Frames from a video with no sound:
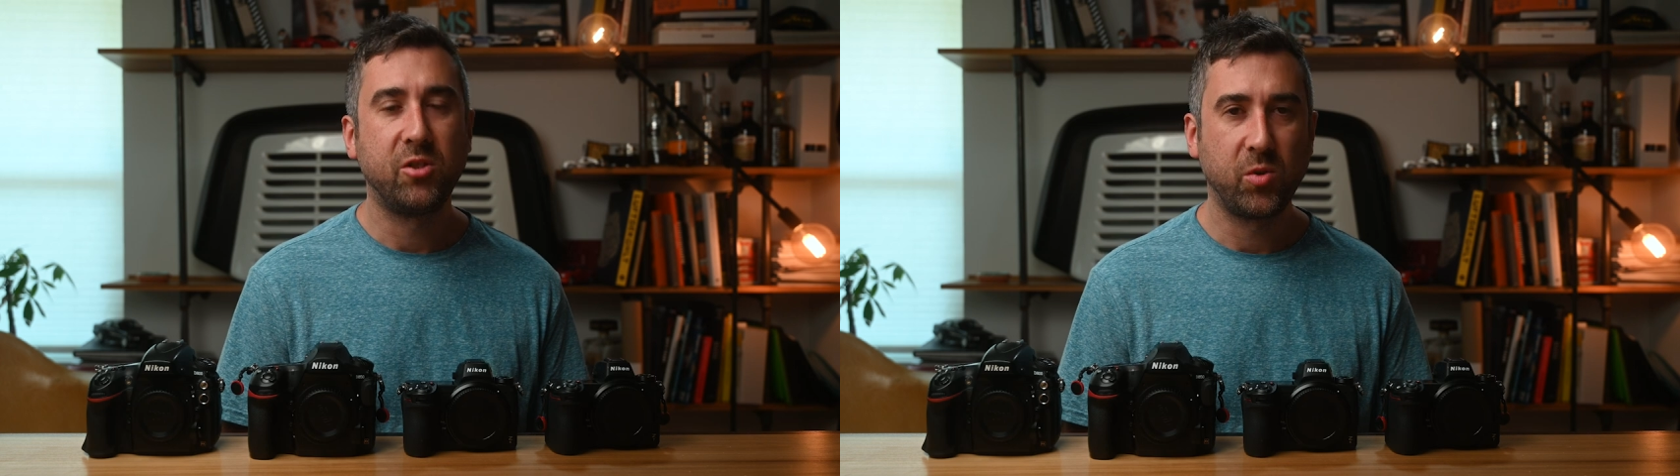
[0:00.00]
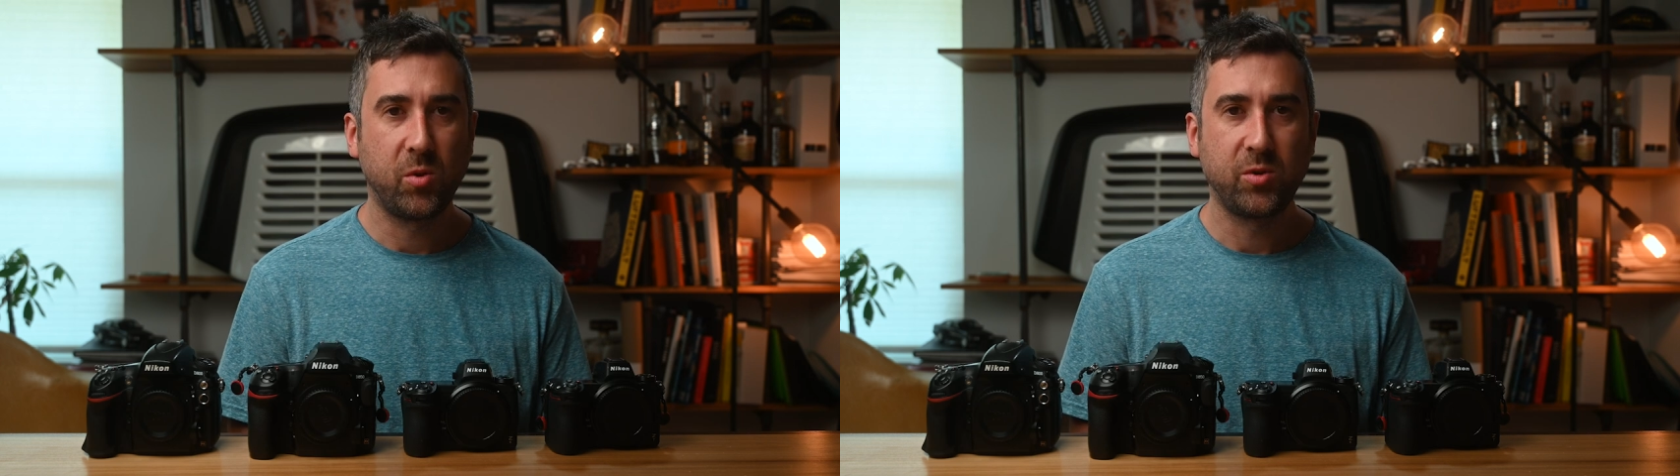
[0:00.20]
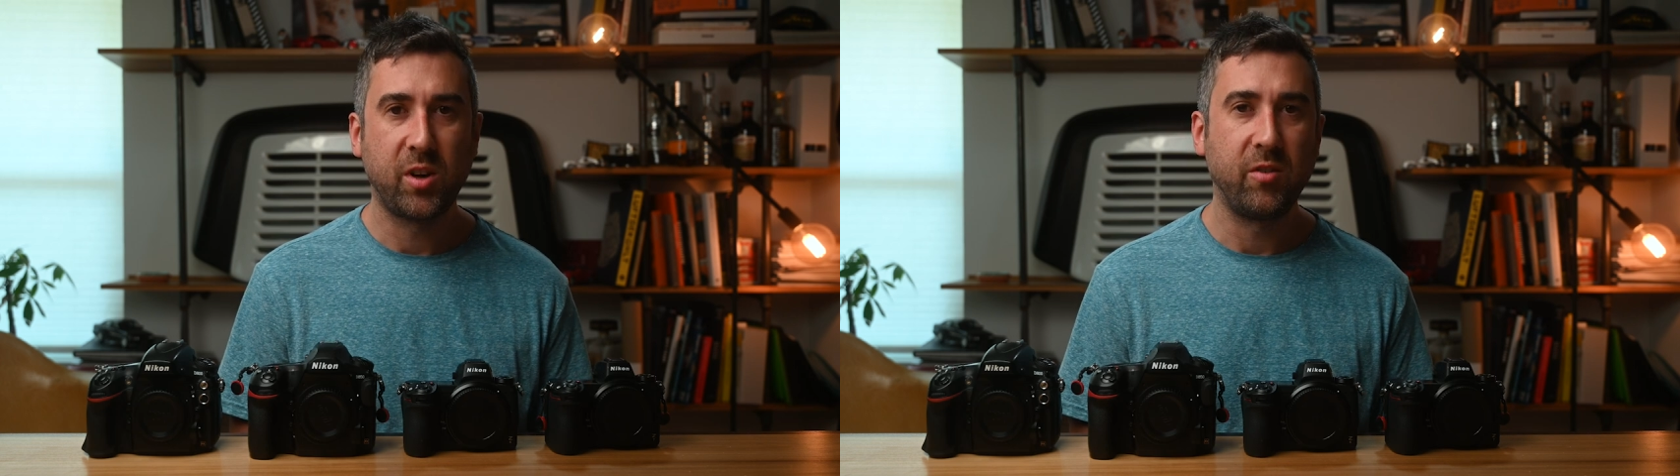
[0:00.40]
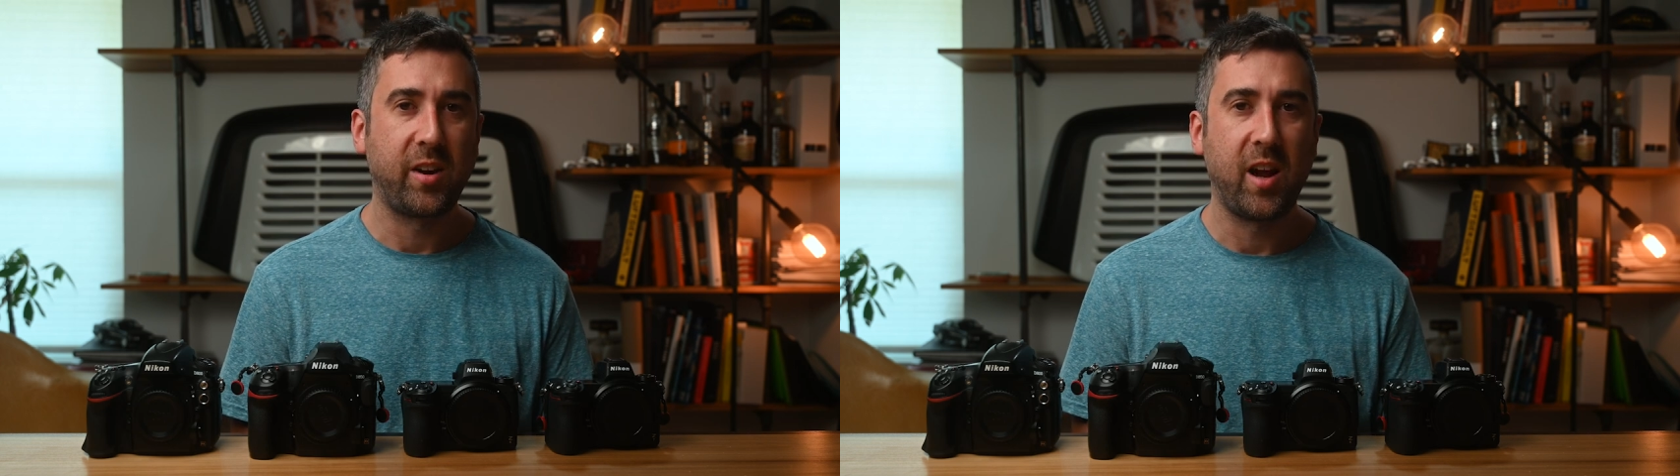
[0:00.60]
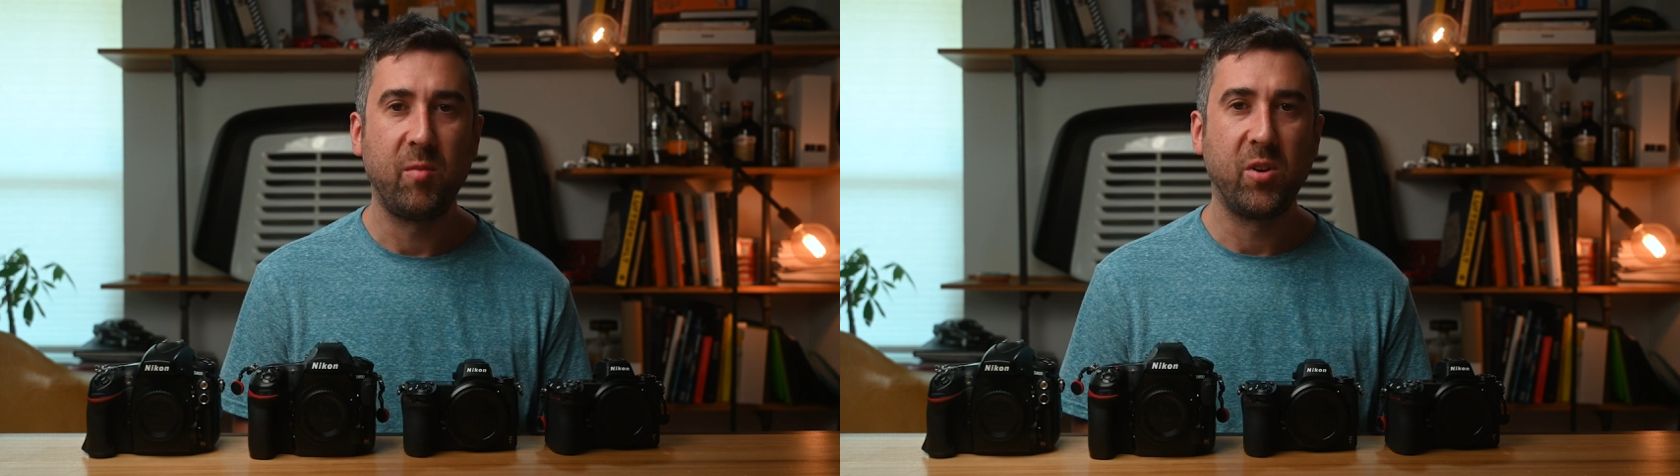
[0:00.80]
controls on your
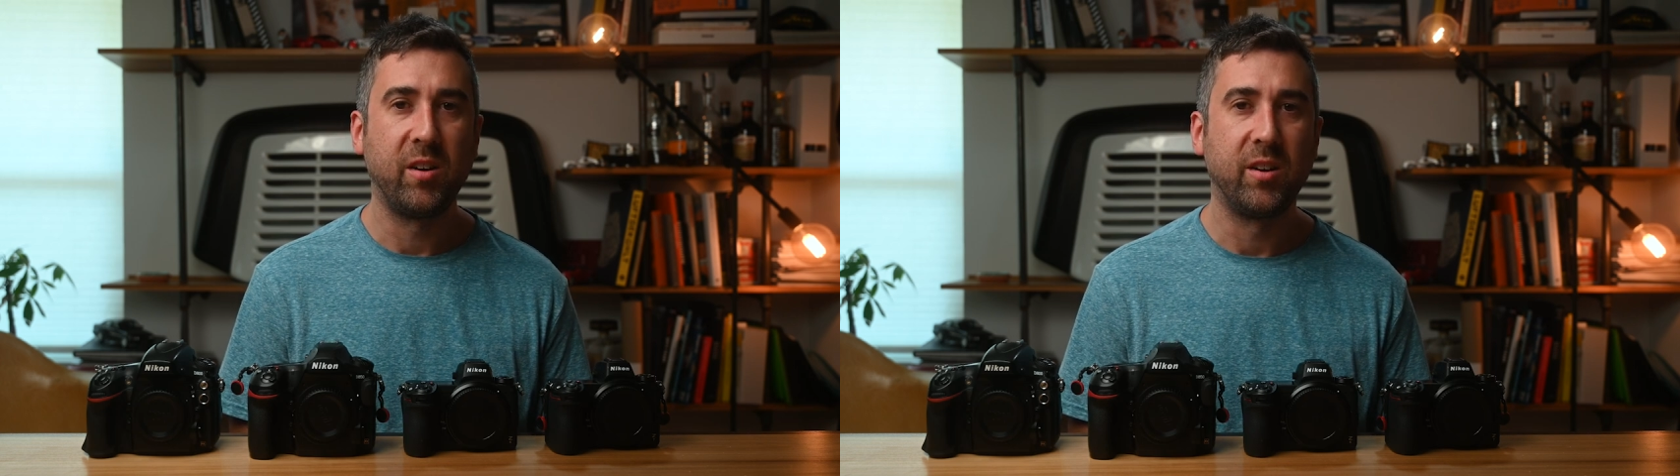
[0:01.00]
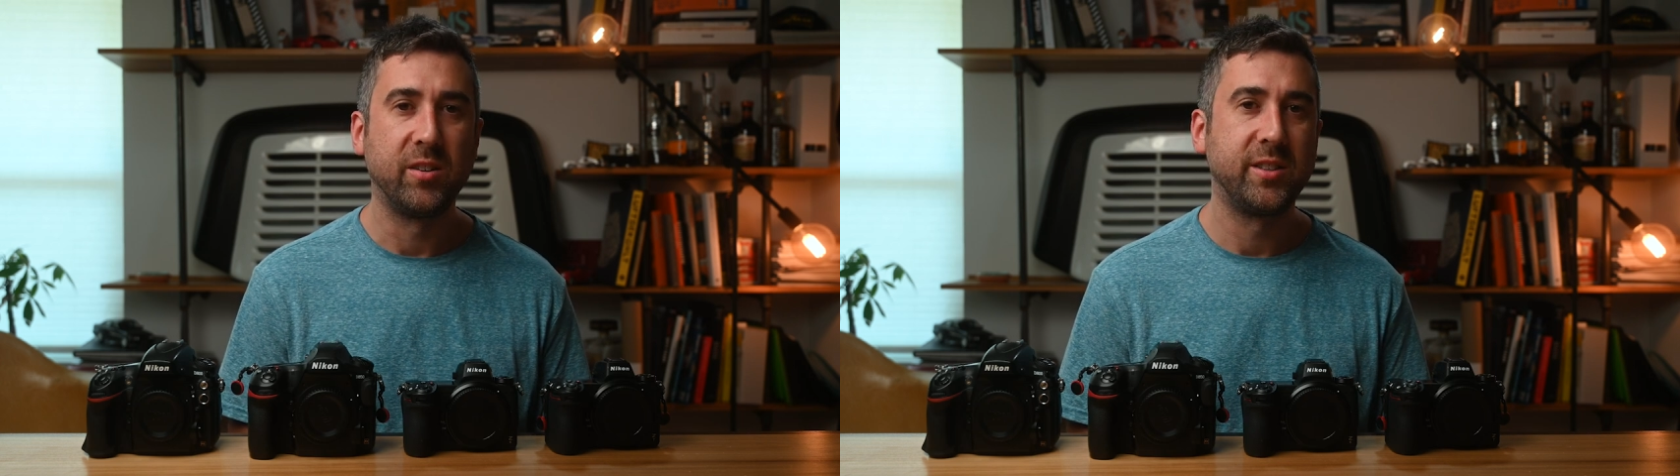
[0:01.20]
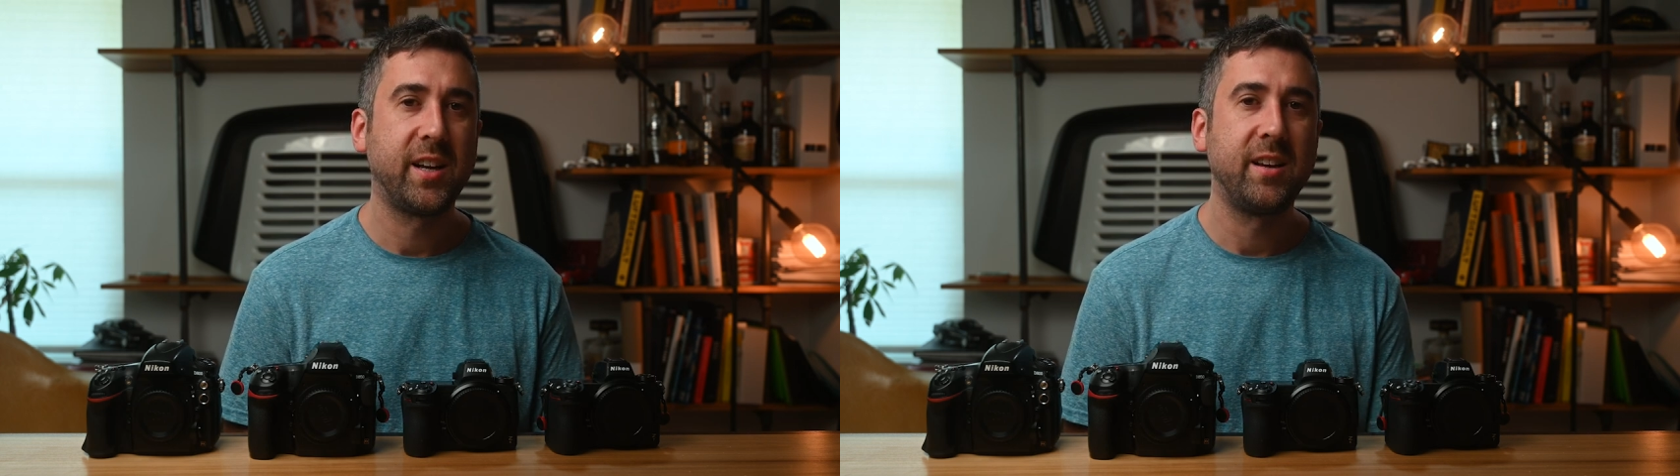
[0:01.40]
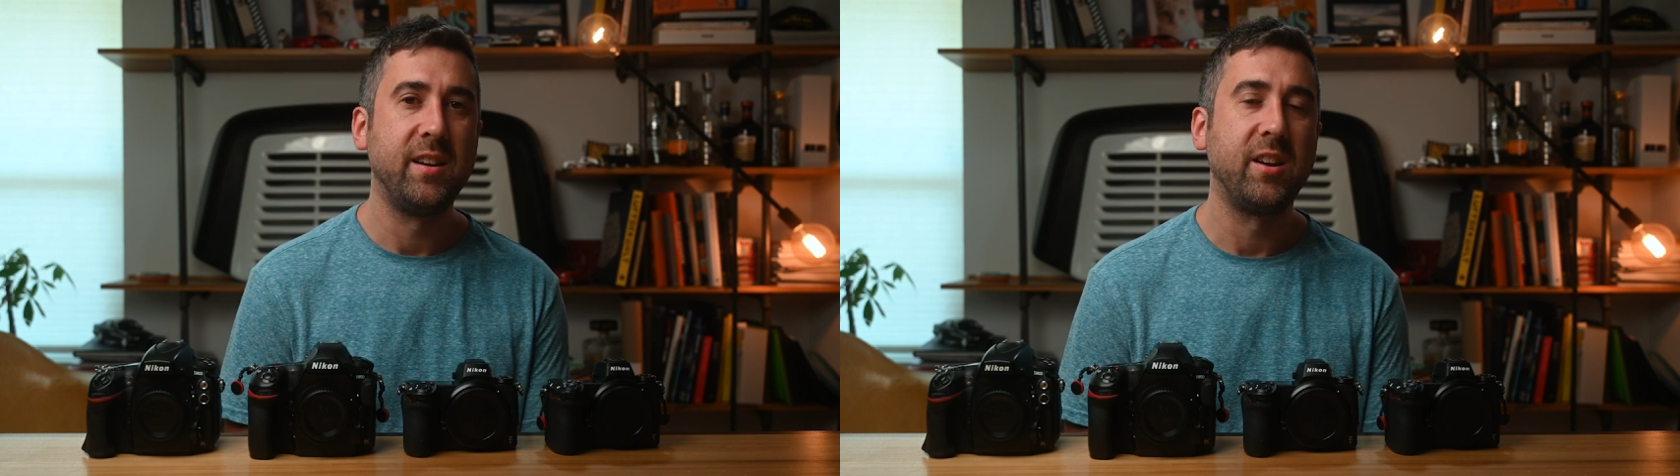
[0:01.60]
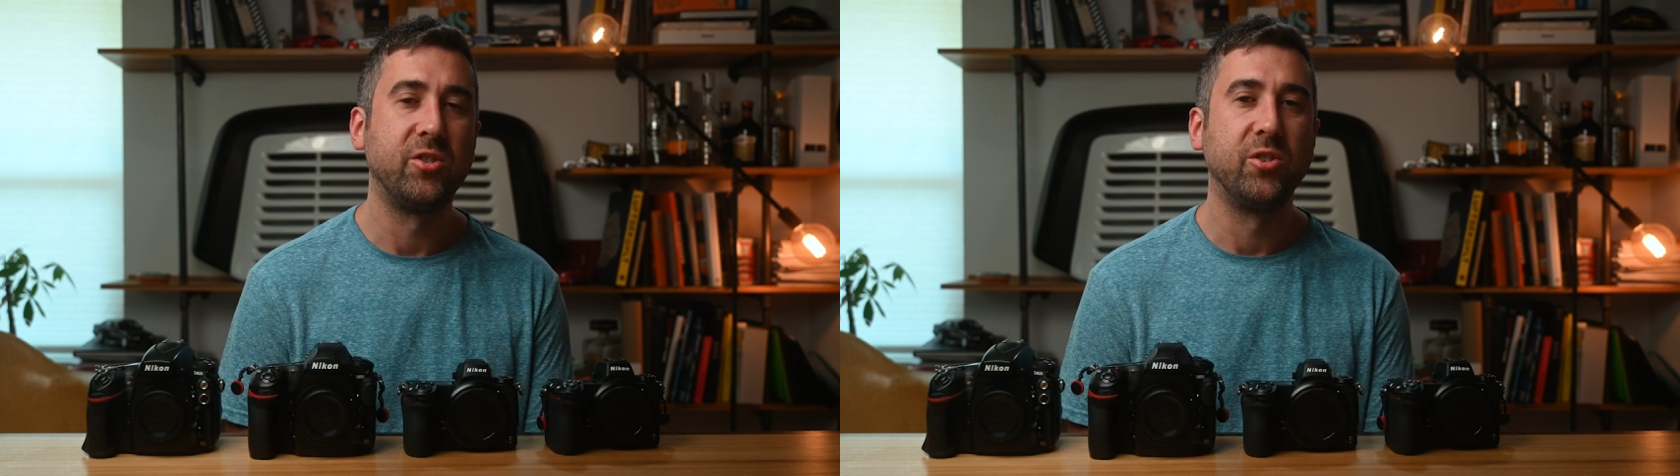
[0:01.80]
camera are second
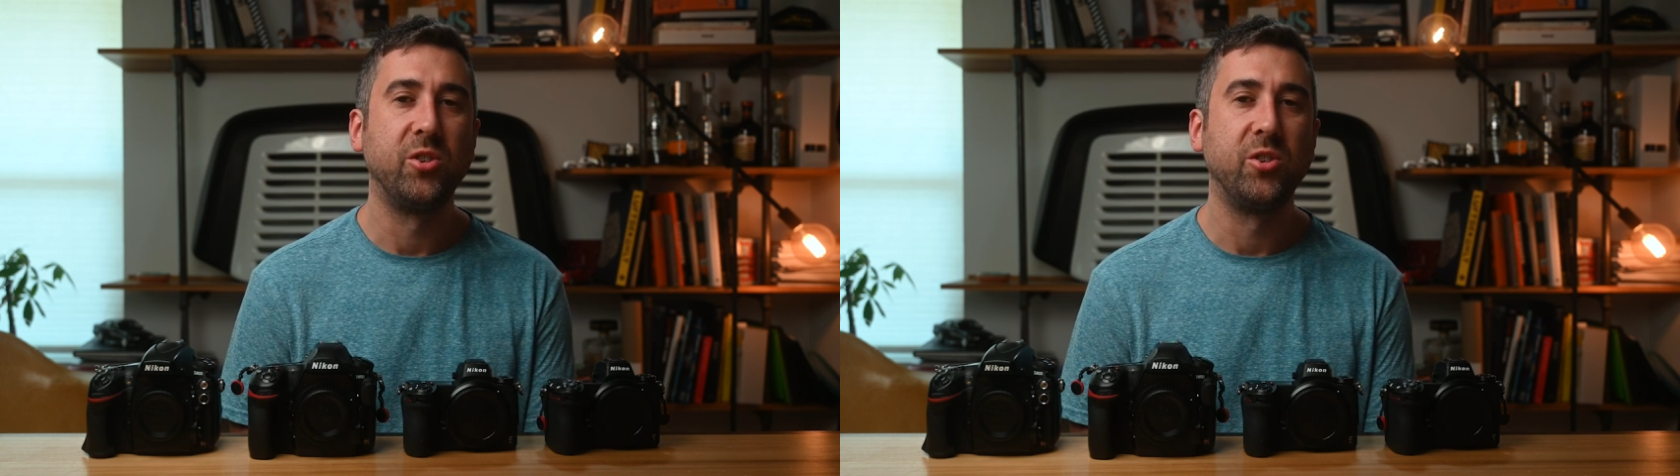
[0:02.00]
nature,